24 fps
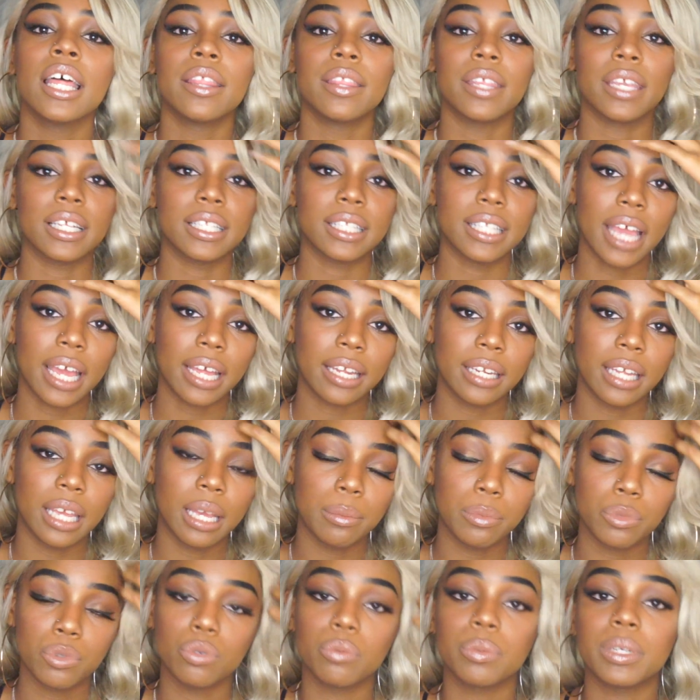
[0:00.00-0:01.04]
The exact
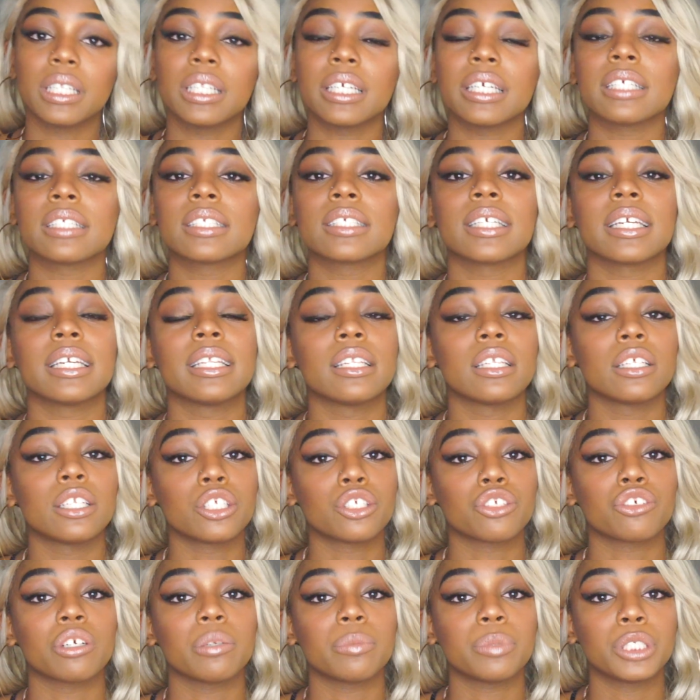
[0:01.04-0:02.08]
names will be linked in the
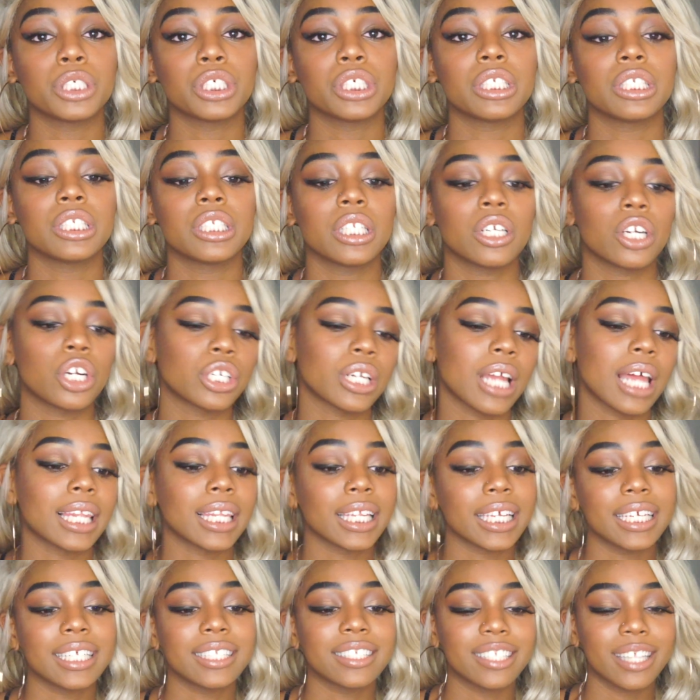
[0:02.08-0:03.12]
description, or not
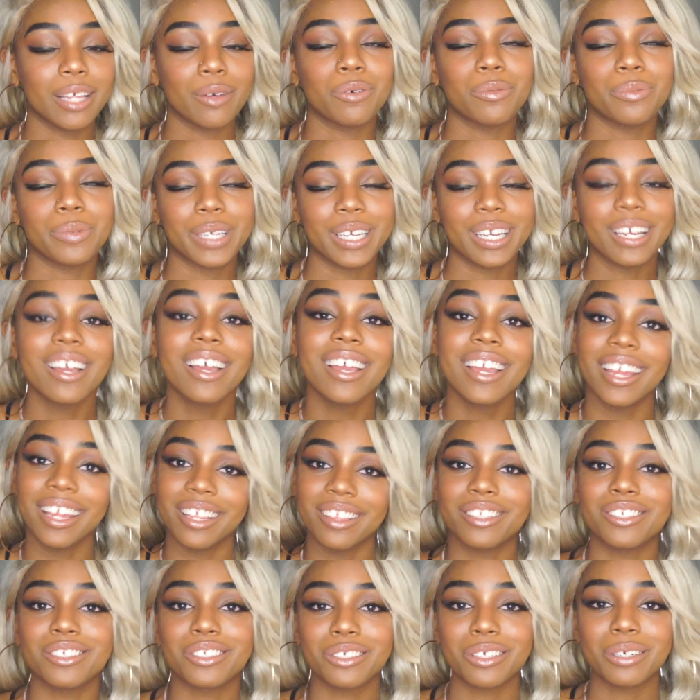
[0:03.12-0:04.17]
linked, they will be in
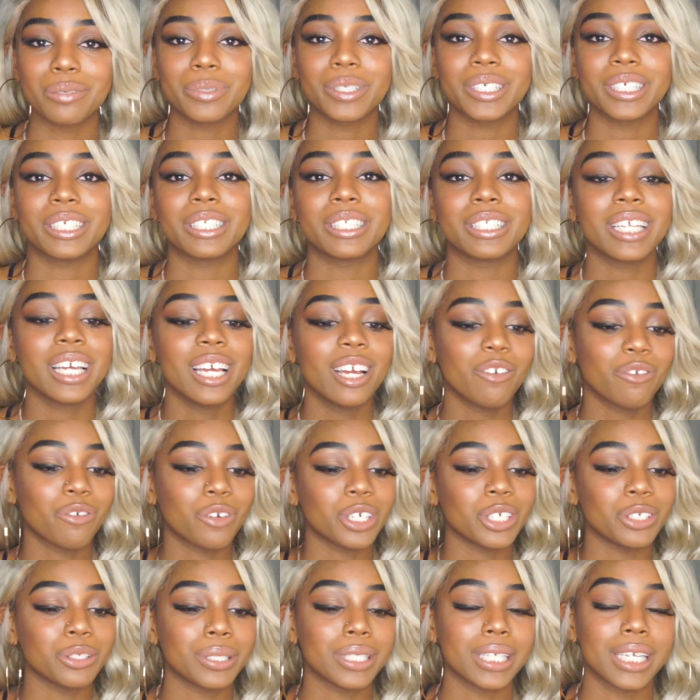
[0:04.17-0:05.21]
the description for
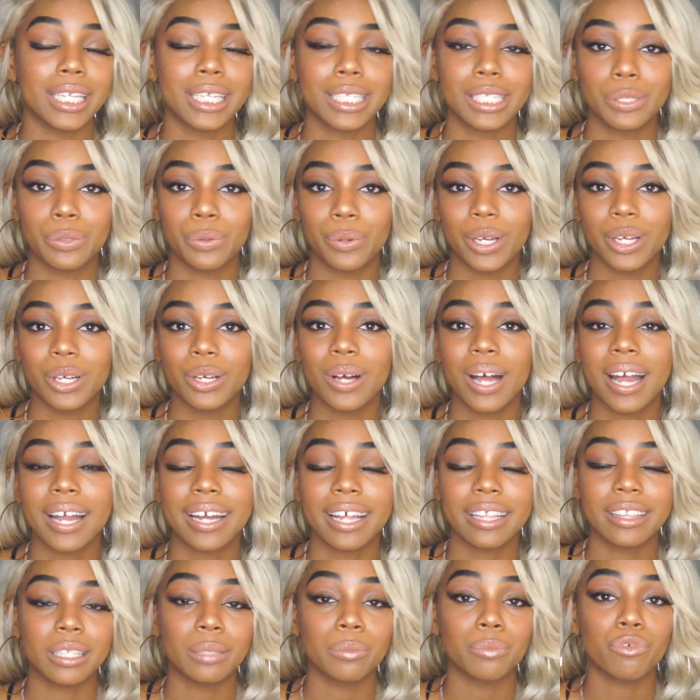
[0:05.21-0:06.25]
you to get as well. I
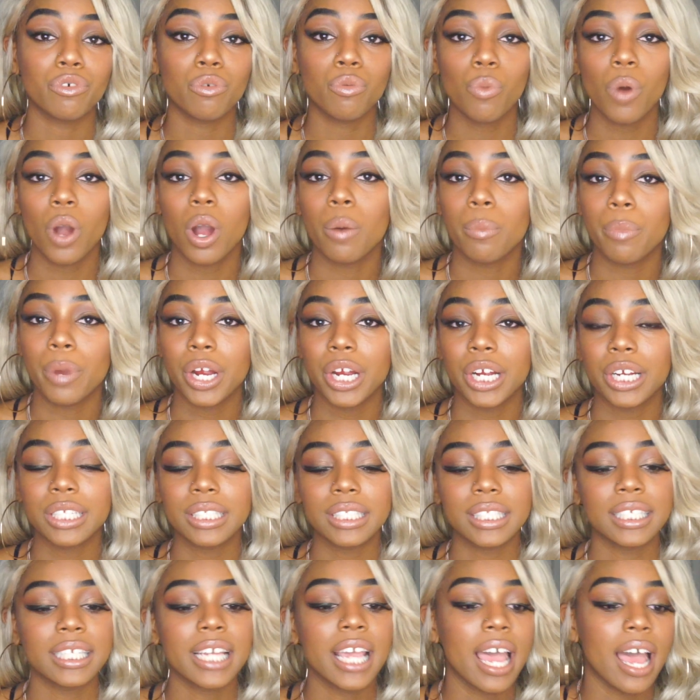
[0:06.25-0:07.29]
got them from
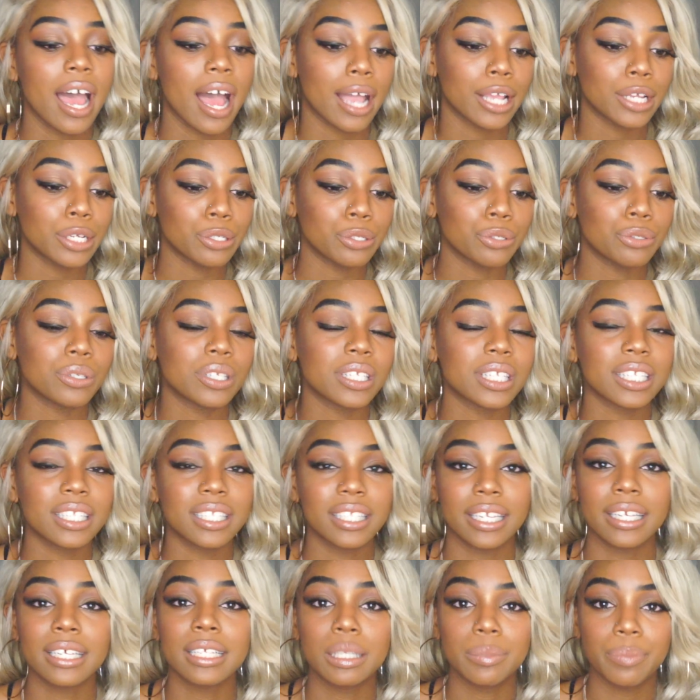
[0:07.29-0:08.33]
Walmart. I used
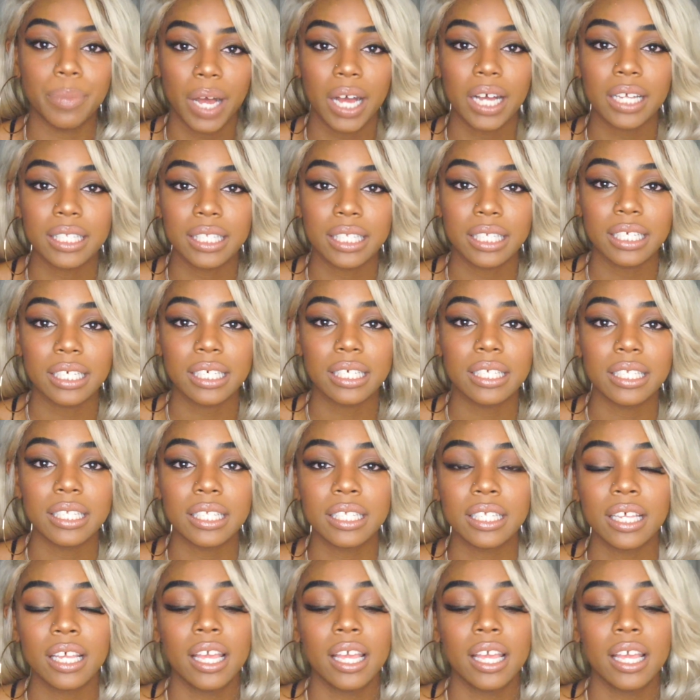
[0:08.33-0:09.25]
6 boxes,